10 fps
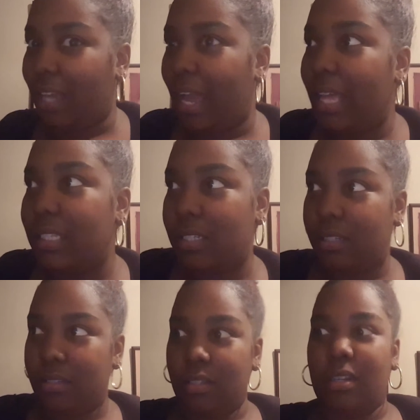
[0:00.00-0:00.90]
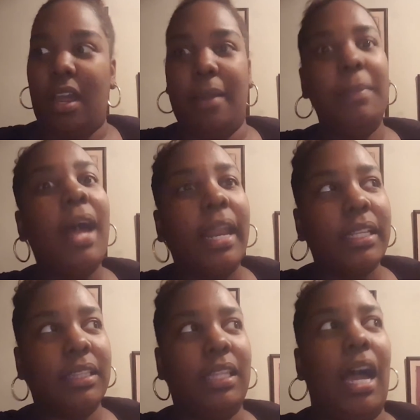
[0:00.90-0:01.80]
thoughts, and I'm not a
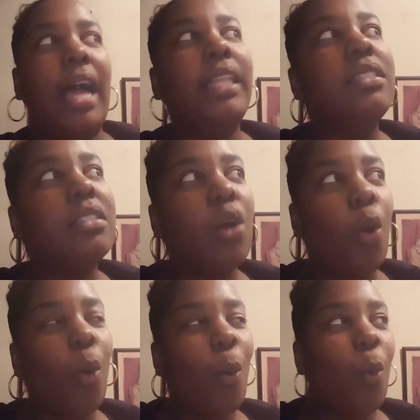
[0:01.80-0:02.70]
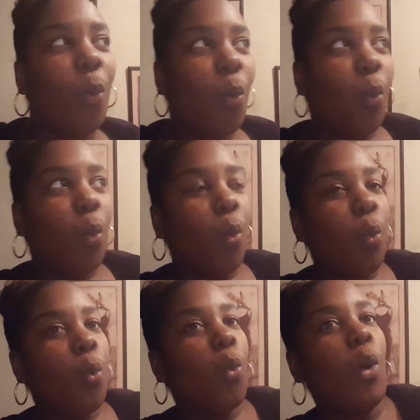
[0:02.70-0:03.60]
thought,
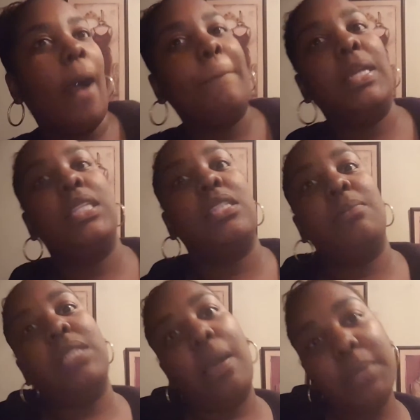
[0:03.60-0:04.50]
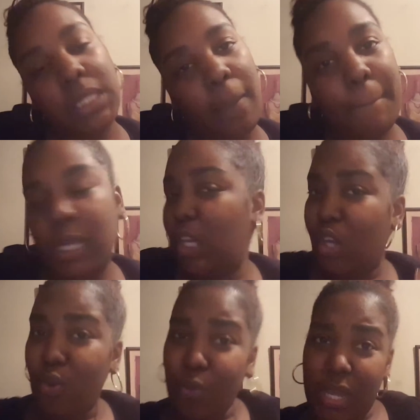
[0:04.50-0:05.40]
so, I mean, sometimes it can be
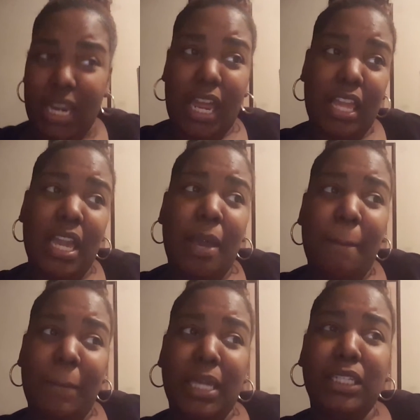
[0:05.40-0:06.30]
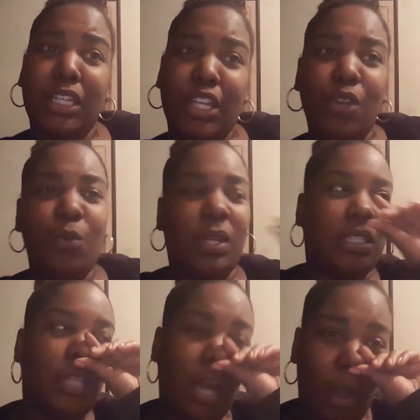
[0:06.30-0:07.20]
cute, and I might look cute with it.
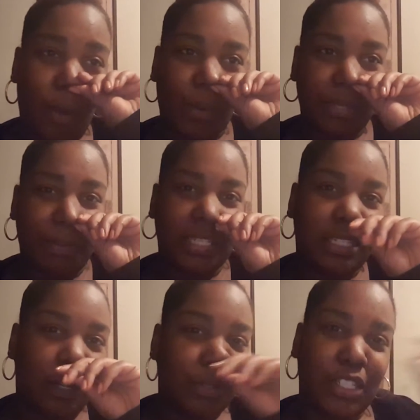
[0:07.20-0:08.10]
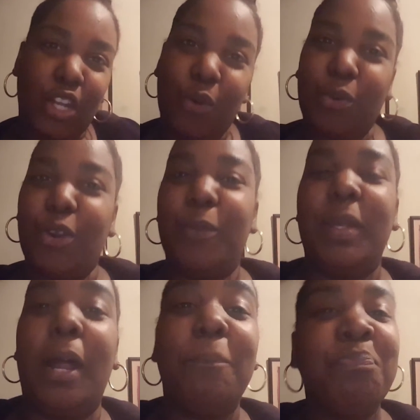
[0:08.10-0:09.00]
So I went back to the hotel room,
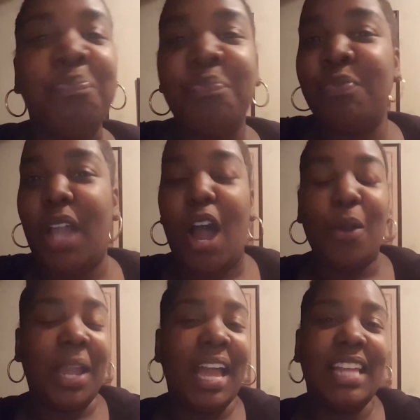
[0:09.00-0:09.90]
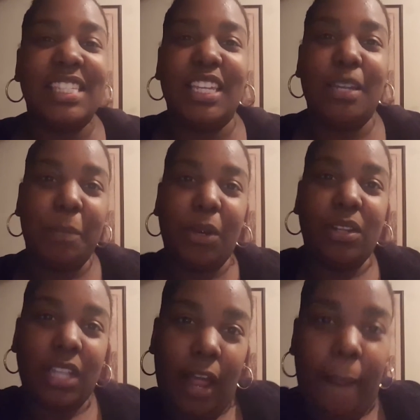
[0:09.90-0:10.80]
and I'm all kinds of in the mirror,
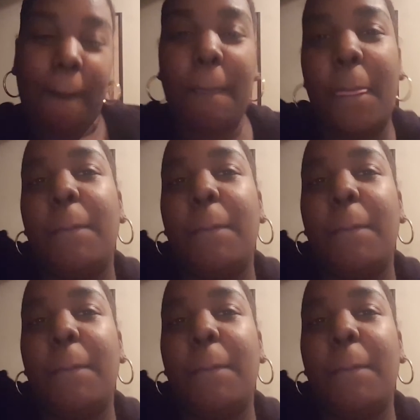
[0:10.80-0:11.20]
like,